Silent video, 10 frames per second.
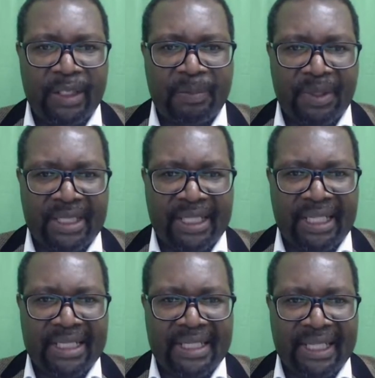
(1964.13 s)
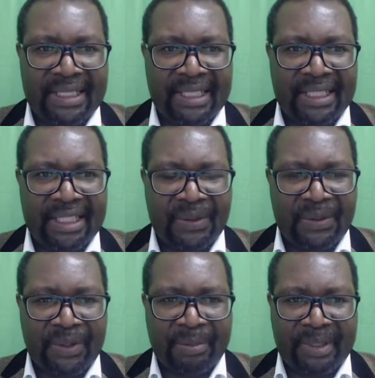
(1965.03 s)
sponsor license, and it's
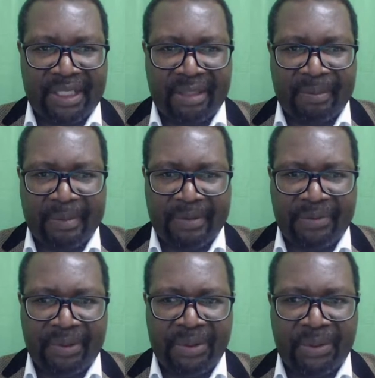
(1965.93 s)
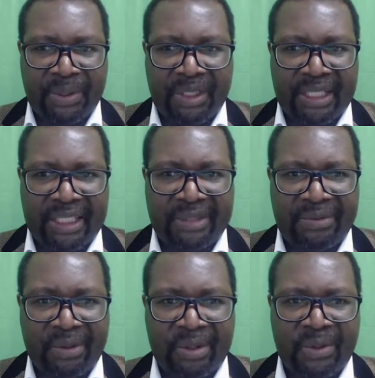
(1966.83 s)
also important maybe for you to check
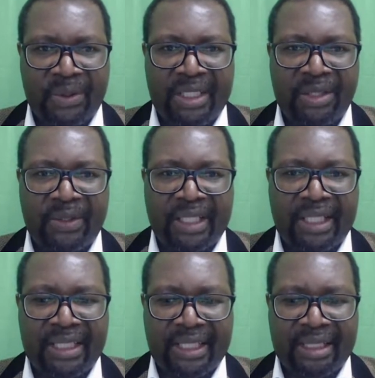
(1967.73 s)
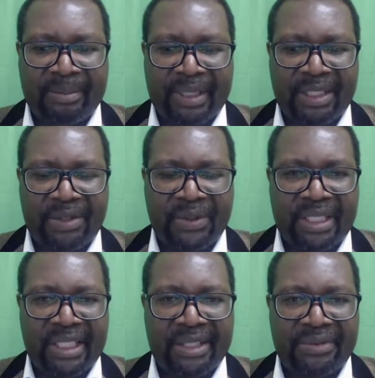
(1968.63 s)
if you're going to deal with another company to
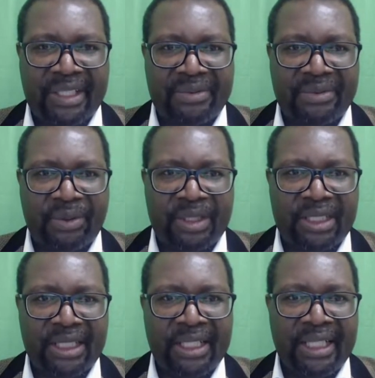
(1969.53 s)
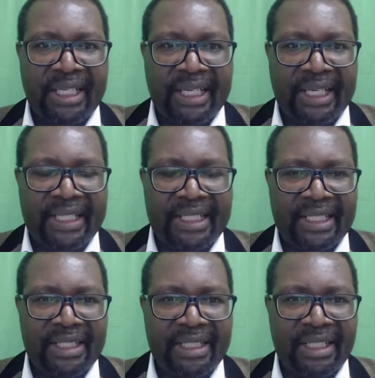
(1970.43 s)
see if they've got
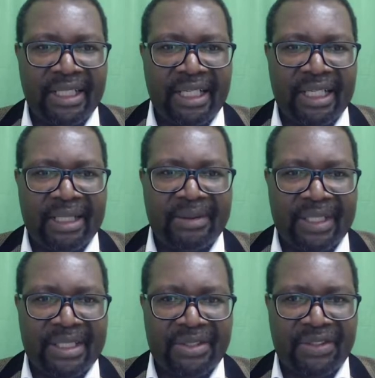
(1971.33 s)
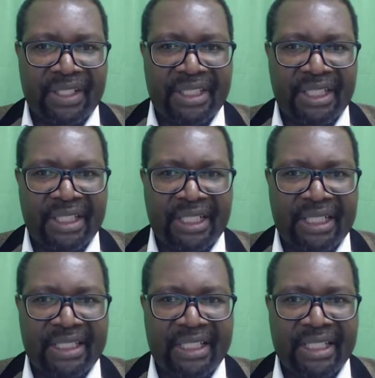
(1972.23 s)
any registration.
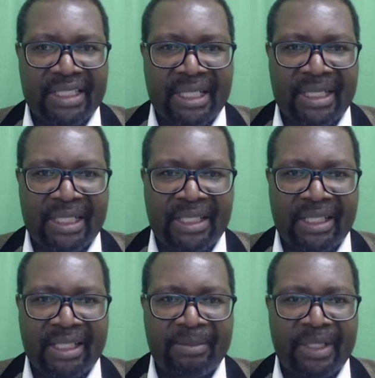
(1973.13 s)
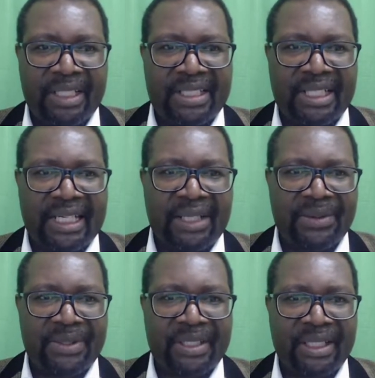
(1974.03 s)
They're registered under the company's
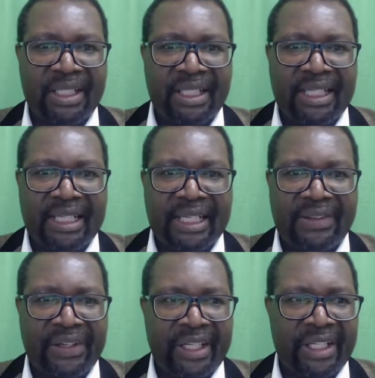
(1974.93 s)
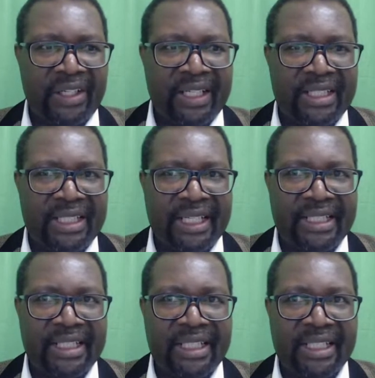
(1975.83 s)
house. Are they
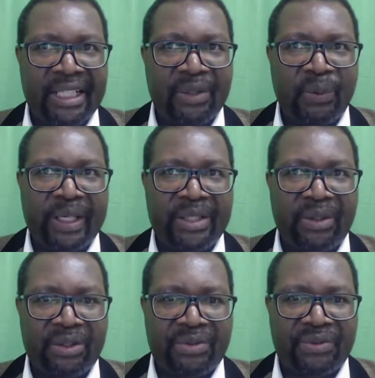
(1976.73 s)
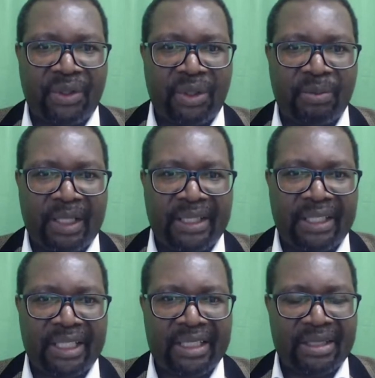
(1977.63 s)
regulated in any way or form? Are
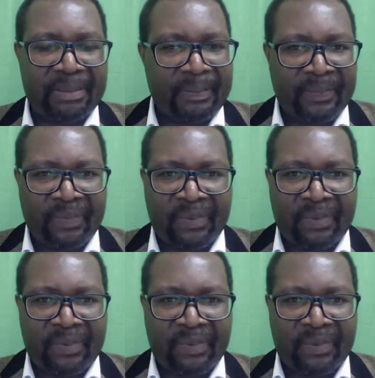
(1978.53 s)
they,